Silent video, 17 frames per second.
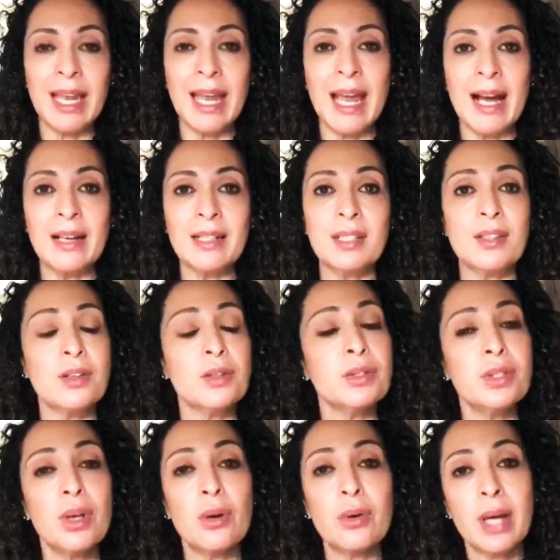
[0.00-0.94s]
and there's
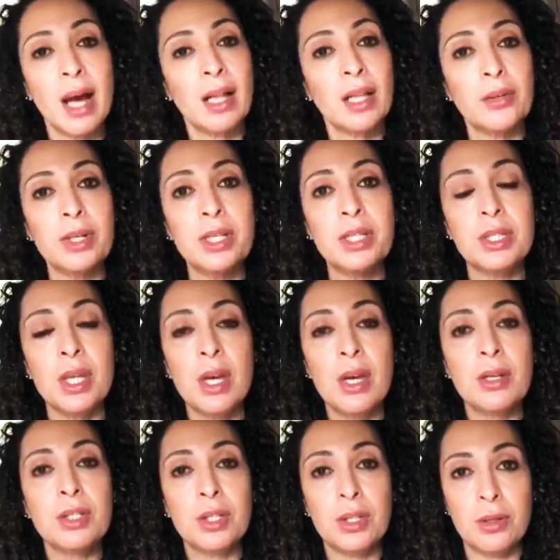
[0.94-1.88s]
no calories
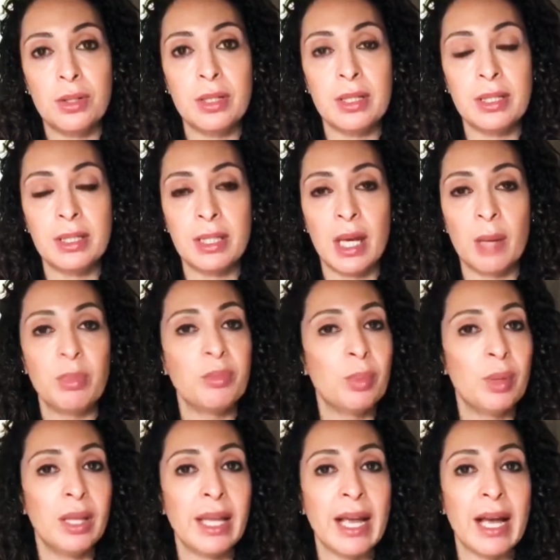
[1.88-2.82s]
to this type of
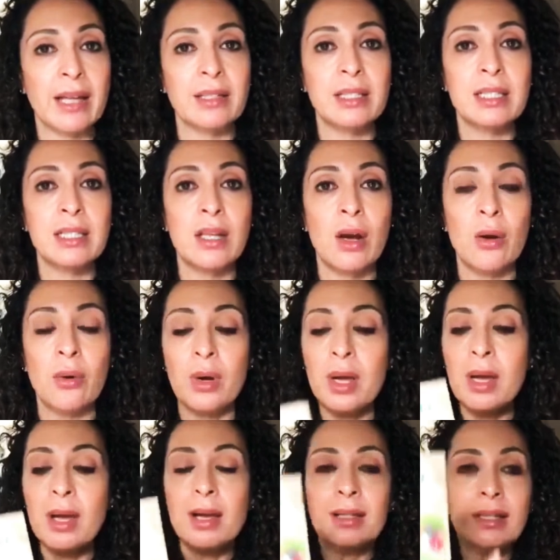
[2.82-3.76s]
plant. So
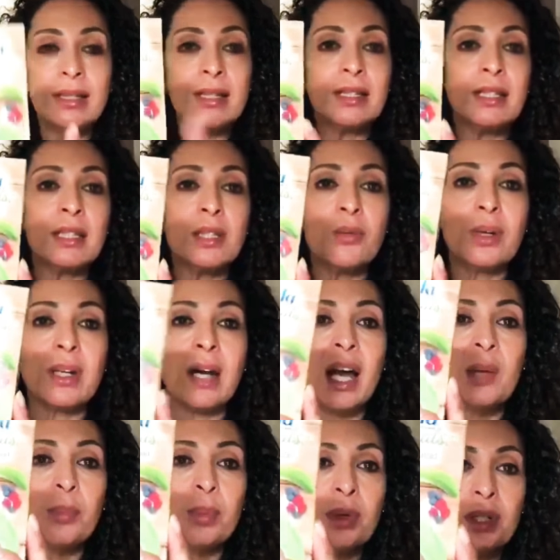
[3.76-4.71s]
this is the one
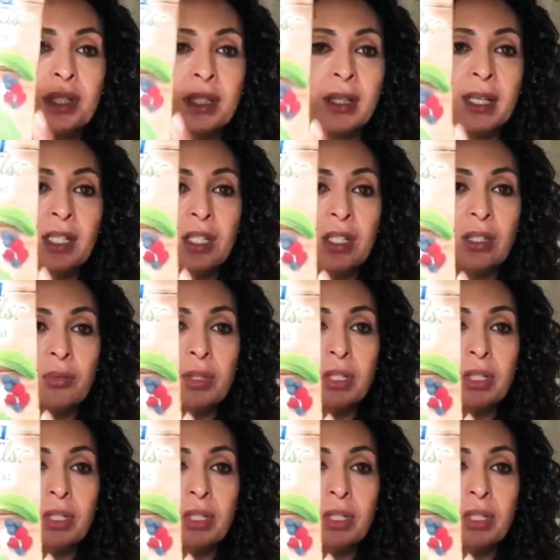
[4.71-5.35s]
I personally like to use,